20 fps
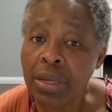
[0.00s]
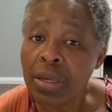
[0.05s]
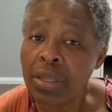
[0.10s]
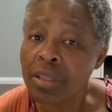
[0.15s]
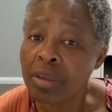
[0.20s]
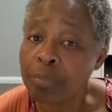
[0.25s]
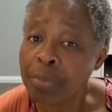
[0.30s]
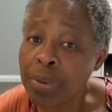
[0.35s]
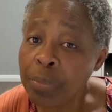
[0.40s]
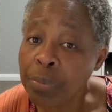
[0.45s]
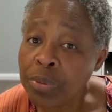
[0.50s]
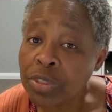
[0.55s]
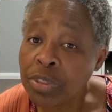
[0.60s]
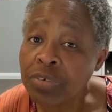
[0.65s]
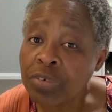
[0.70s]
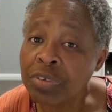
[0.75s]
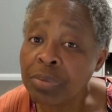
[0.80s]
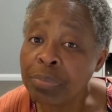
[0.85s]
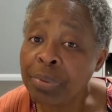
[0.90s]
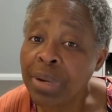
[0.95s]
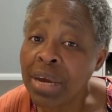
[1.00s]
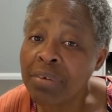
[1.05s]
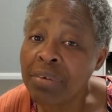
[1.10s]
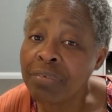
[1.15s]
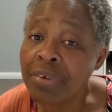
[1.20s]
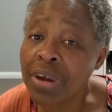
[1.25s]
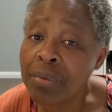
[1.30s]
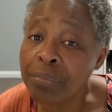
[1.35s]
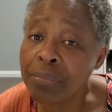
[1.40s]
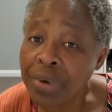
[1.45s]
The peoples of the black
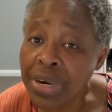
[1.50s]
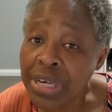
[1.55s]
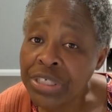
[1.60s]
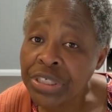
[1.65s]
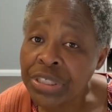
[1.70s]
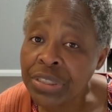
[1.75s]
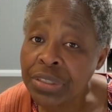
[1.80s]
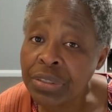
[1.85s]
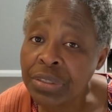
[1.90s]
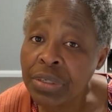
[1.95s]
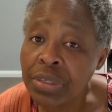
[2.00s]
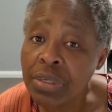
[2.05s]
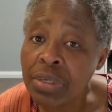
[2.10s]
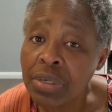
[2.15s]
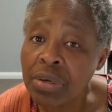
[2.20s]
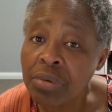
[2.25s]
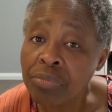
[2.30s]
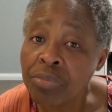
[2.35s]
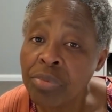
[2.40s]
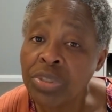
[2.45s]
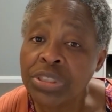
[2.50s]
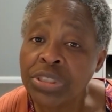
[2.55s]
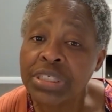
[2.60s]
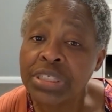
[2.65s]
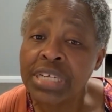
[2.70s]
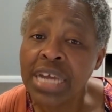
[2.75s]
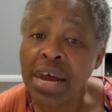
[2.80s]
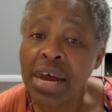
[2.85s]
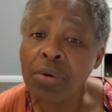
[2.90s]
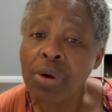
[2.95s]
vibration must
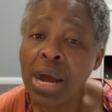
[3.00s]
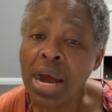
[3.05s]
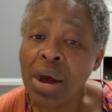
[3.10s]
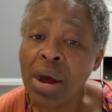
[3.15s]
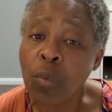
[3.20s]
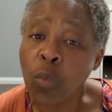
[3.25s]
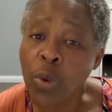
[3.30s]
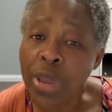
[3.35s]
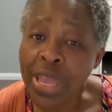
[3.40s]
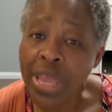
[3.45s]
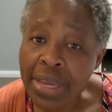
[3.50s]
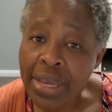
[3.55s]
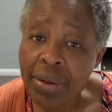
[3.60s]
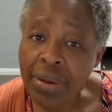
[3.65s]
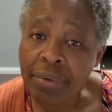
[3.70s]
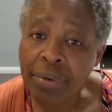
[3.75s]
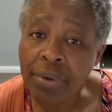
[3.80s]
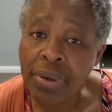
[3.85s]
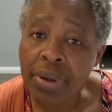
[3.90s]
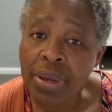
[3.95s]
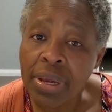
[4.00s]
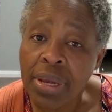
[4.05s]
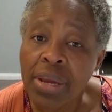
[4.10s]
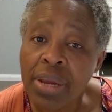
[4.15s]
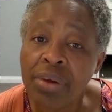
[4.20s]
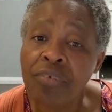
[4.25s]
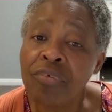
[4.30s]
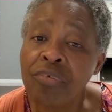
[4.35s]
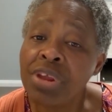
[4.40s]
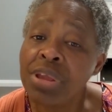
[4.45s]
now awaken,
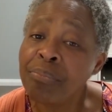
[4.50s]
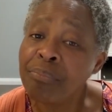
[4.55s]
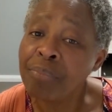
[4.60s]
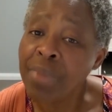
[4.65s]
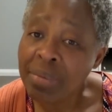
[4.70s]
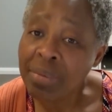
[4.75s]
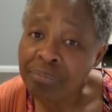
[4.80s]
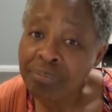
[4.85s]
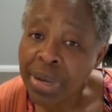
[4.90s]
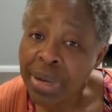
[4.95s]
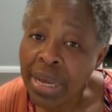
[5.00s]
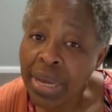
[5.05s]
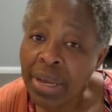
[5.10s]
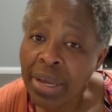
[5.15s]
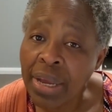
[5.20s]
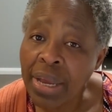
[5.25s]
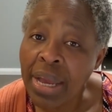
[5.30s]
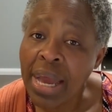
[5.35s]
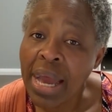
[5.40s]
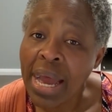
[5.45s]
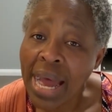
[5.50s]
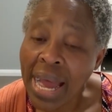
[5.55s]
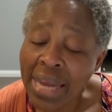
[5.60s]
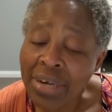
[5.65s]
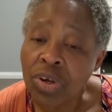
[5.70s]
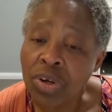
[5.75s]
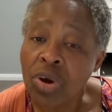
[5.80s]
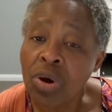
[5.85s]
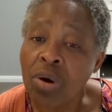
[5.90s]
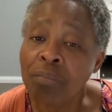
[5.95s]
remember,
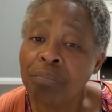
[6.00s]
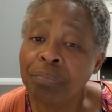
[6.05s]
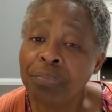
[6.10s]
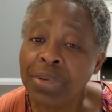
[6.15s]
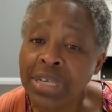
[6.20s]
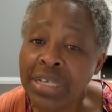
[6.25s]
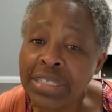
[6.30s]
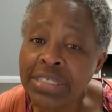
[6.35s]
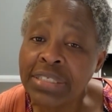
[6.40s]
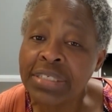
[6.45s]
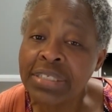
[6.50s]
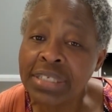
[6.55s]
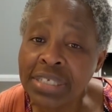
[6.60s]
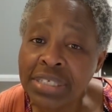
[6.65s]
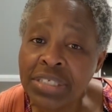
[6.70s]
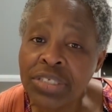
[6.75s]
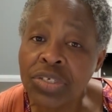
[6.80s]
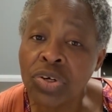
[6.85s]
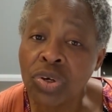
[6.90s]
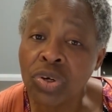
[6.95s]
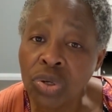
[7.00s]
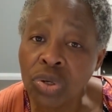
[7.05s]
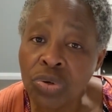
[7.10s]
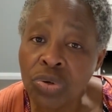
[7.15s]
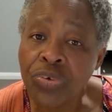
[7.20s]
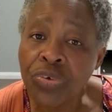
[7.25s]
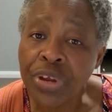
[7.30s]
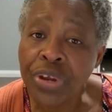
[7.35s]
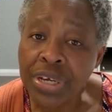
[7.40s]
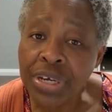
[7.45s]
and complete this
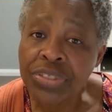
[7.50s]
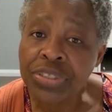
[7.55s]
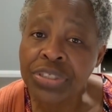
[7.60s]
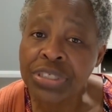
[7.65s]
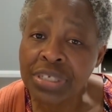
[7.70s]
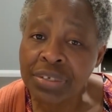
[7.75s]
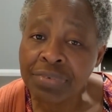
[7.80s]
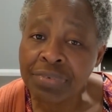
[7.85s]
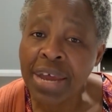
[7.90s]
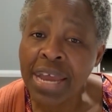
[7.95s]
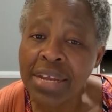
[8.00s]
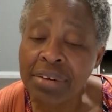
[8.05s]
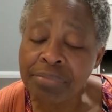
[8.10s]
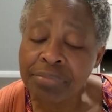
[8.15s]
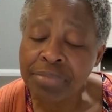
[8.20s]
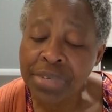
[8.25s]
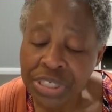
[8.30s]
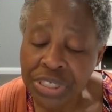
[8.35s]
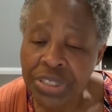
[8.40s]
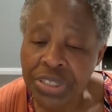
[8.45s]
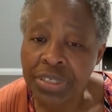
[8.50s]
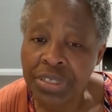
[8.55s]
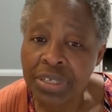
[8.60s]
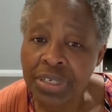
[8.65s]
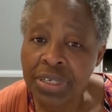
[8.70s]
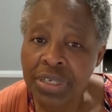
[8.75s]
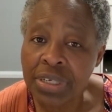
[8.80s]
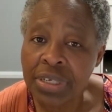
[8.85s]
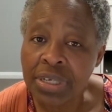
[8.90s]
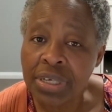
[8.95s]
glorious divine mission
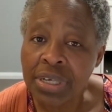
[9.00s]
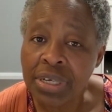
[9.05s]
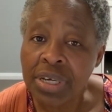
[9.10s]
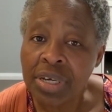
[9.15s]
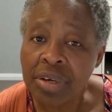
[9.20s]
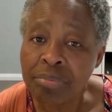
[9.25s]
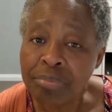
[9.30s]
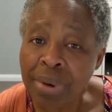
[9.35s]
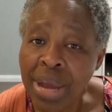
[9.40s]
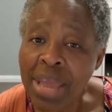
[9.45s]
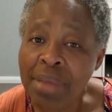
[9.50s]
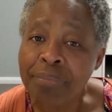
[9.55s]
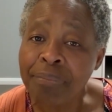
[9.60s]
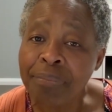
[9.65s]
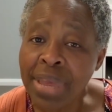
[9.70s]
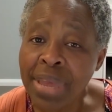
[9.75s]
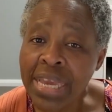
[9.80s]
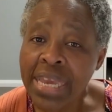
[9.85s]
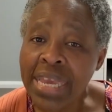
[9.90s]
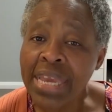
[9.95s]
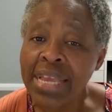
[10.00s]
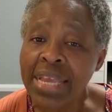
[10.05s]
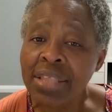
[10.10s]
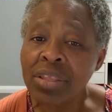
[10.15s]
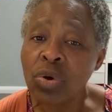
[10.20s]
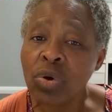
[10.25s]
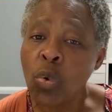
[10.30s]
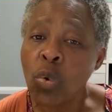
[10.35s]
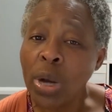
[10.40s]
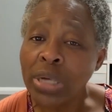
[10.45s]
by making
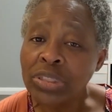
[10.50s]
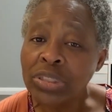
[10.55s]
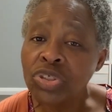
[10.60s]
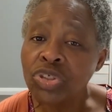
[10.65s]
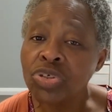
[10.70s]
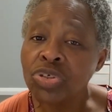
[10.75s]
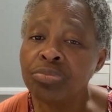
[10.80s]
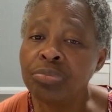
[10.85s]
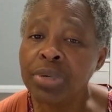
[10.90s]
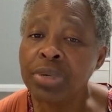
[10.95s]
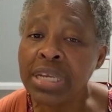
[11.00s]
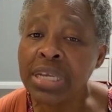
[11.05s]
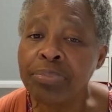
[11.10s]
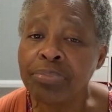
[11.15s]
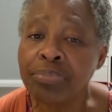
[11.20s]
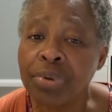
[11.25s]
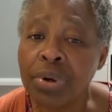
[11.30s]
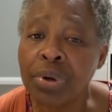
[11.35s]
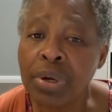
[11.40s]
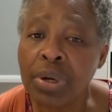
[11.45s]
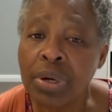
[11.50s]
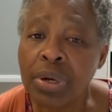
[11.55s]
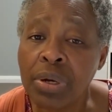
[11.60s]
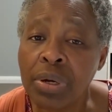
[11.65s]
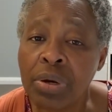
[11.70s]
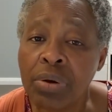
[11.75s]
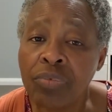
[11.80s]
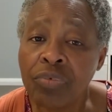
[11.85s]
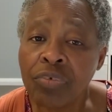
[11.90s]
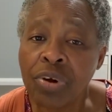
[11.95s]
the quantum leap
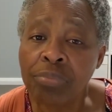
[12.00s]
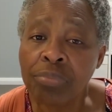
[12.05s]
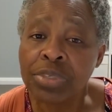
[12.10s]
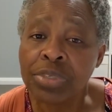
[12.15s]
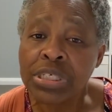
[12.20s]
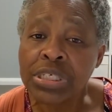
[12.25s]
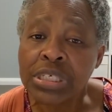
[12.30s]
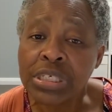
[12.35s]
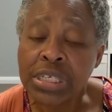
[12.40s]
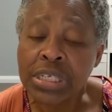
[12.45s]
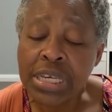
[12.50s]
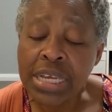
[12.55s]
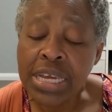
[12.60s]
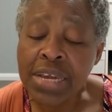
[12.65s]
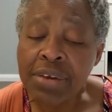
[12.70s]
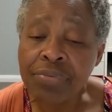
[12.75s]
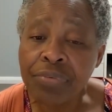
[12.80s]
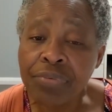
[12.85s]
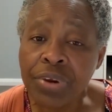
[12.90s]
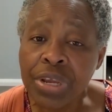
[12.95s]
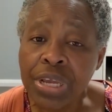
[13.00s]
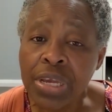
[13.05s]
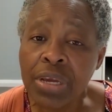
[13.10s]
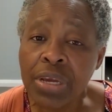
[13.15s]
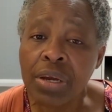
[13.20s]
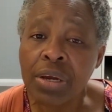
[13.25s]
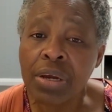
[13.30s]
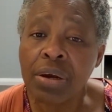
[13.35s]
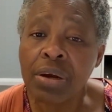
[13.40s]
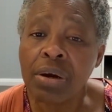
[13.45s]
from the slavery
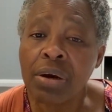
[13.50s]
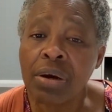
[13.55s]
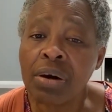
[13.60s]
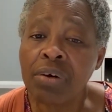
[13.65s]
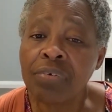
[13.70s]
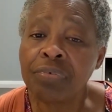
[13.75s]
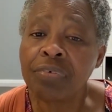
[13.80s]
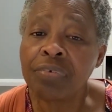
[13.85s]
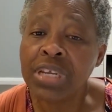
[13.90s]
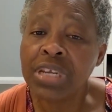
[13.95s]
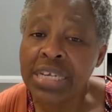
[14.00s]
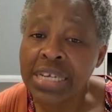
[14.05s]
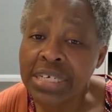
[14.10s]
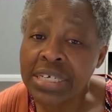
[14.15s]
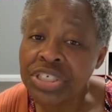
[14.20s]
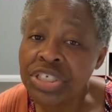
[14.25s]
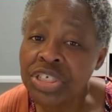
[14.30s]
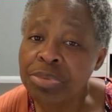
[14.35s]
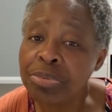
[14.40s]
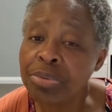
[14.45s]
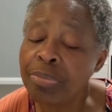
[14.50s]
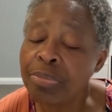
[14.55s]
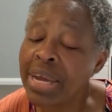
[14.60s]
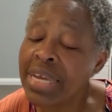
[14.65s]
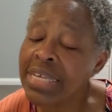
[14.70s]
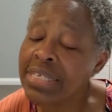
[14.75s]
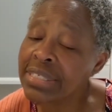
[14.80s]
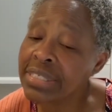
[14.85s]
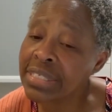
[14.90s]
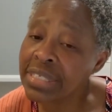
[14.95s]
of leadership by
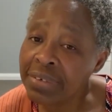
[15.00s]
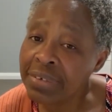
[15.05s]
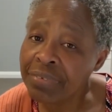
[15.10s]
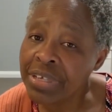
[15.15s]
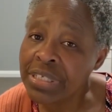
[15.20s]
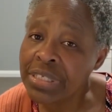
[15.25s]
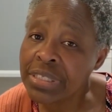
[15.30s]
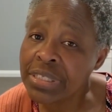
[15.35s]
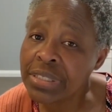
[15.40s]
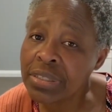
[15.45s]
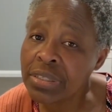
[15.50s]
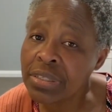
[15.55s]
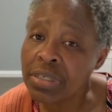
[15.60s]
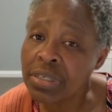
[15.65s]
service